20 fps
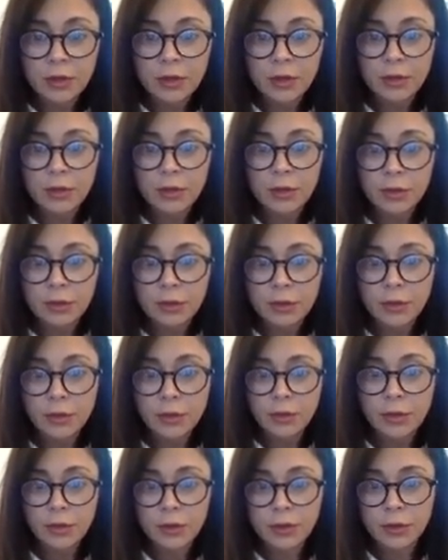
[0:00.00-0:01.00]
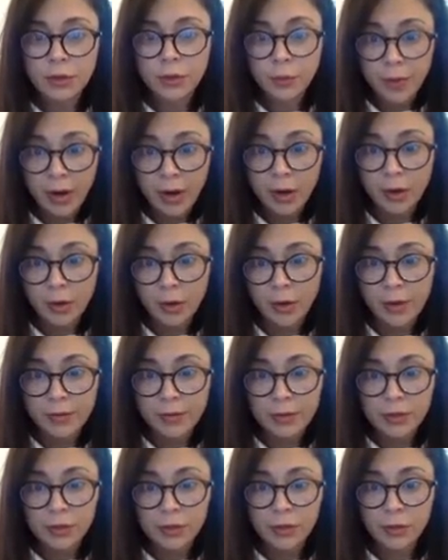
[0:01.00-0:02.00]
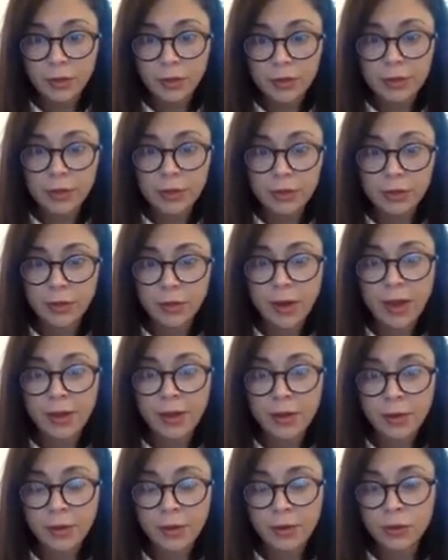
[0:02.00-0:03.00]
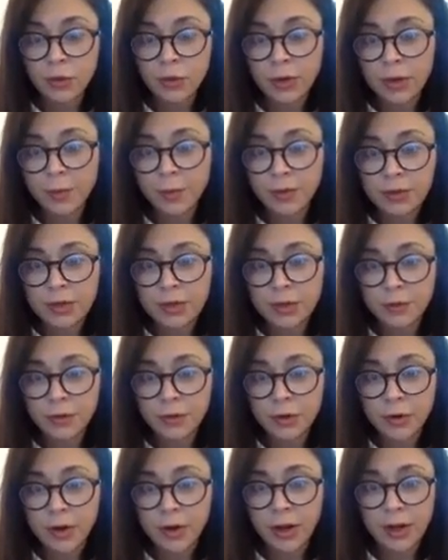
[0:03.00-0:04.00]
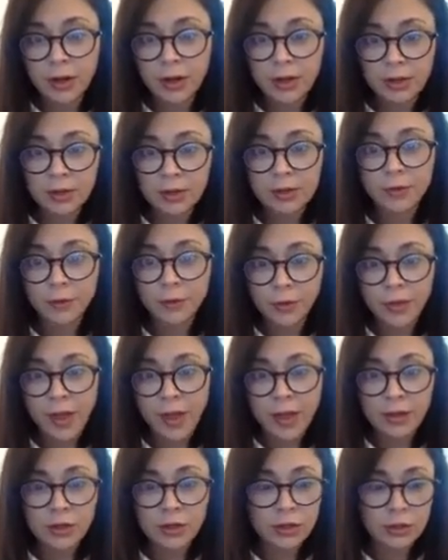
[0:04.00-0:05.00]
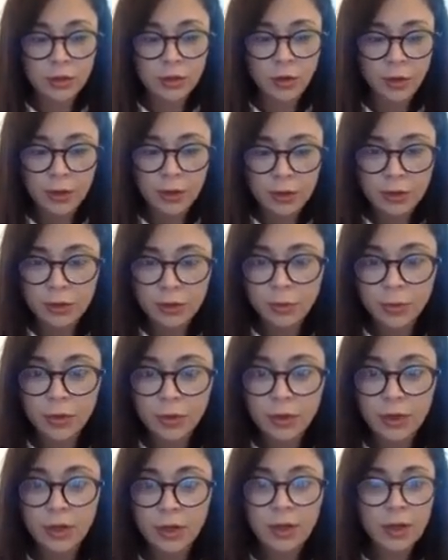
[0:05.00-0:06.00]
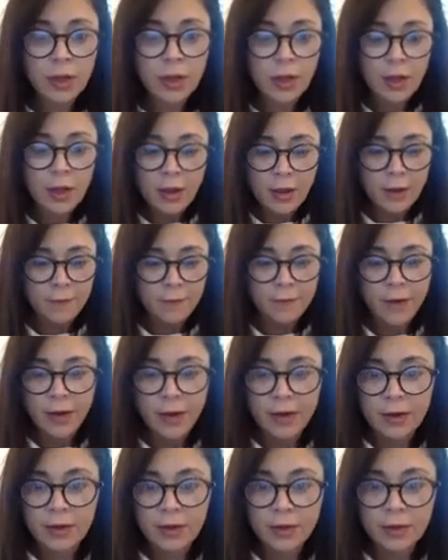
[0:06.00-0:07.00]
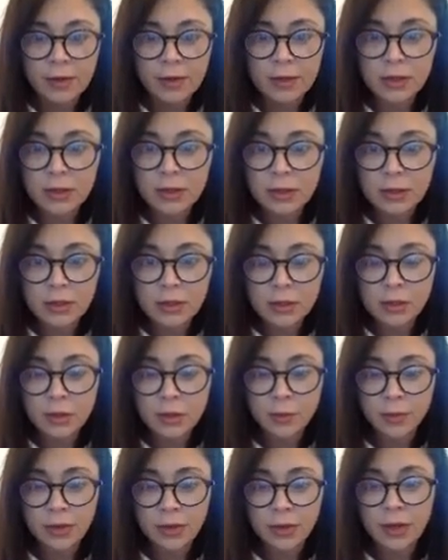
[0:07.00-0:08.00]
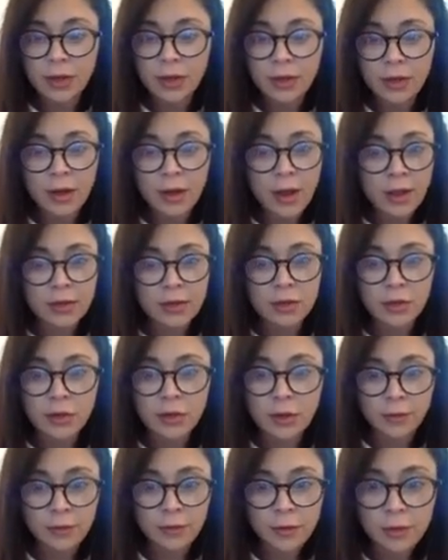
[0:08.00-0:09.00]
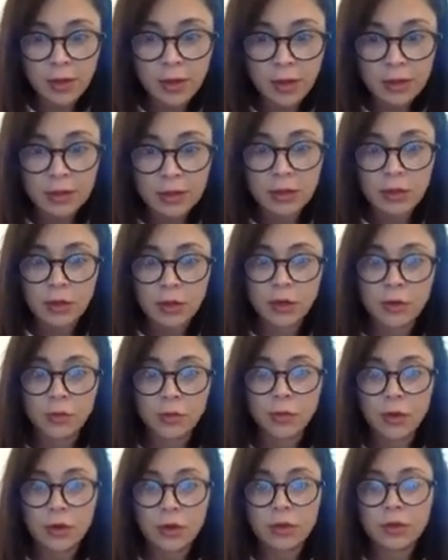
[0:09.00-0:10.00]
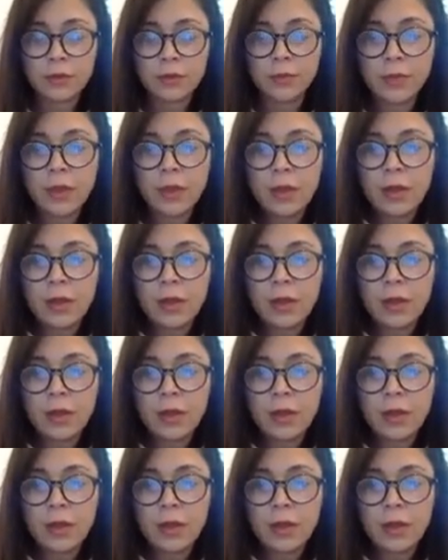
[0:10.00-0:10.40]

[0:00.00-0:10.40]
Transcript: to do the 2 paragraphs that you're going to do. And 20% of your grade is for that, just going into the book and finding the sentences to complete and then answering a few things in your own words.